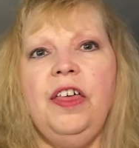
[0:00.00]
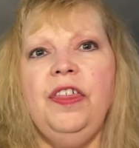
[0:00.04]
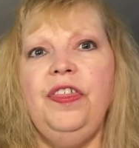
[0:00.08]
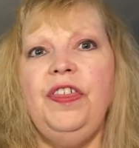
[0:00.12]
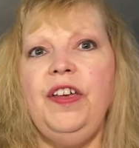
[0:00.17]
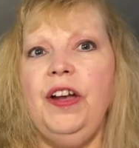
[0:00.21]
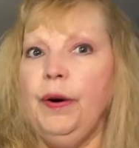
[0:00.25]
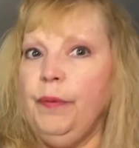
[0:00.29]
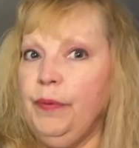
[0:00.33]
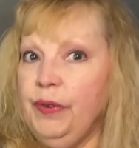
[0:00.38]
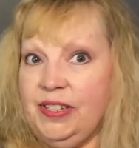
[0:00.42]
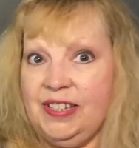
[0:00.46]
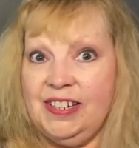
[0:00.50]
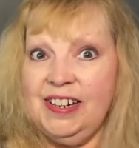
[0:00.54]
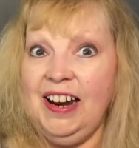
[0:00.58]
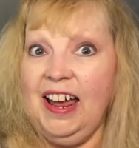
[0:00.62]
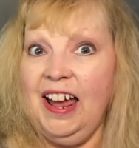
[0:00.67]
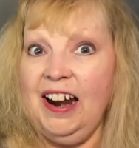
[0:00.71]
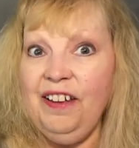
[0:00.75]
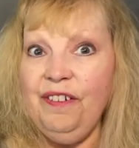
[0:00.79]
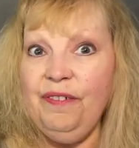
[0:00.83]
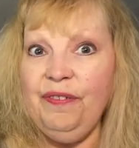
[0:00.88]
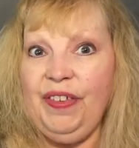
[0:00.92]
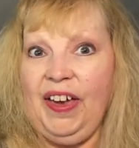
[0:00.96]
there was
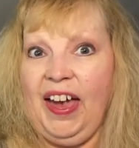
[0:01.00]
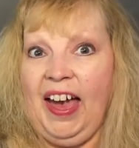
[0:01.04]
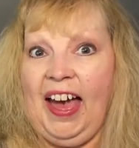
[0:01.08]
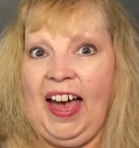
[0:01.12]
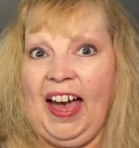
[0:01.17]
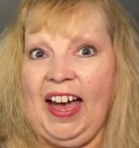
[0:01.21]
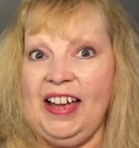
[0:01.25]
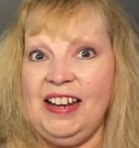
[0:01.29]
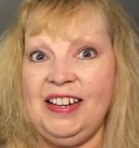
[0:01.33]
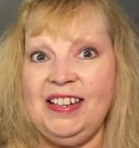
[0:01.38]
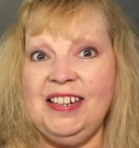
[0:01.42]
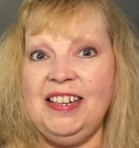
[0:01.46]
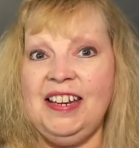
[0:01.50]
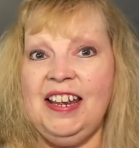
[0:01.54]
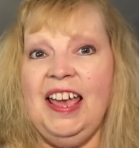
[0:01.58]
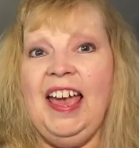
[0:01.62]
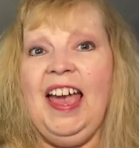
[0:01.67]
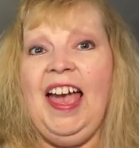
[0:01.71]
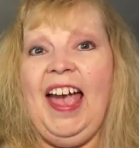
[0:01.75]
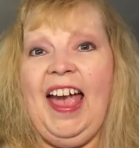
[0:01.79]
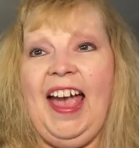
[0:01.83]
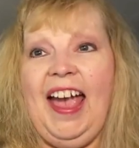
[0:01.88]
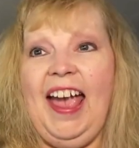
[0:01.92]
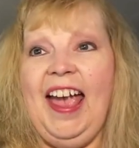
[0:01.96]
none of that
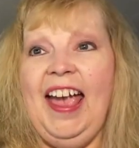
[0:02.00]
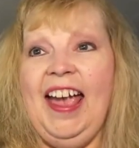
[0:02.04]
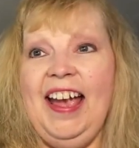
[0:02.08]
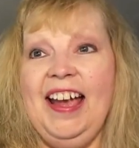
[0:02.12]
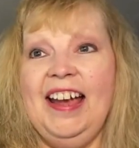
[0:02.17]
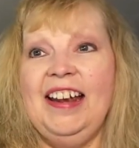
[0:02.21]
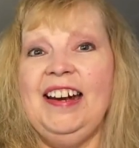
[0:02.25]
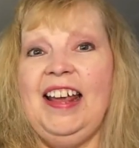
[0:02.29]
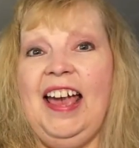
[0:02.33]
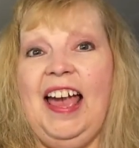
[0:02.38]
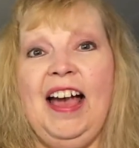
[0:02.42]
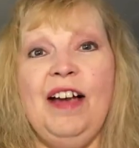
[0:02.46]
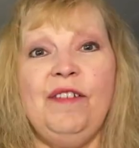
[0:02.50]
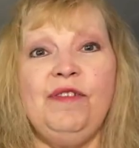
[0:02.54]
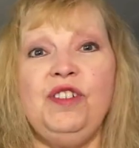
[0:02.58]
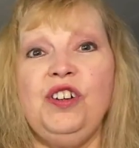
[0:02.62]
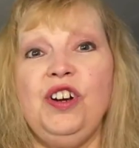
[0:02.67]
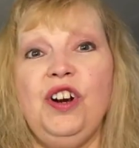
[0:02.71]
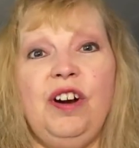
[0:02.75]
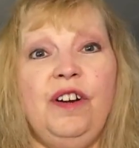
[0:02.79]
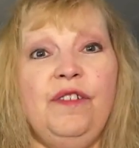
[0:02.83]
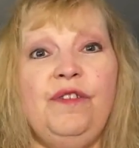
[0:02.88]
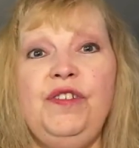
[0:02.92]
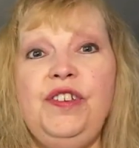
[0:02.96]
and
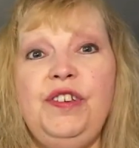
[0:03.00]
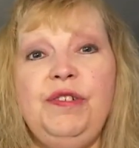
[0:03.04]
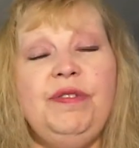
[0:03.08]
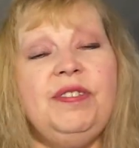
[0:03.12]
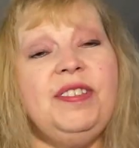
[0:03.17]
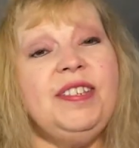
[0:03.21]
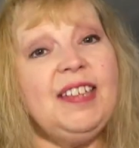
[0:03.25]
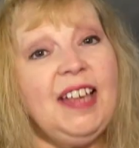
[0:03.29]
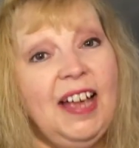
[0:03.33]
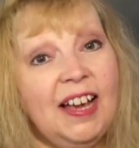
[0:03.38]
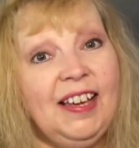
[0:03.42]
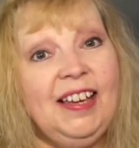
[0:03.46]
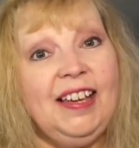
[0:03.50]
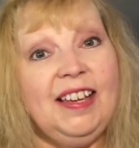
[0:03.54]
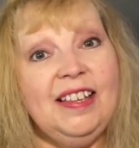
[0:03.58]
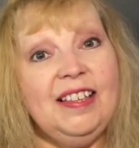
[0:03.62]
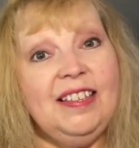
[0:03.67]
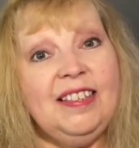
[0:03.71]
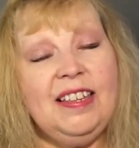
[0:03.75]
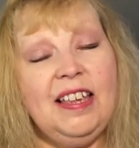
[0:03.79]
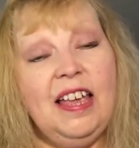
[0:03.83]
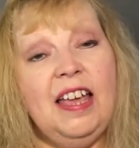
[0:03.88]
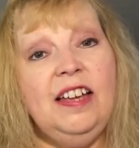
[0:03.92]
after a few seconds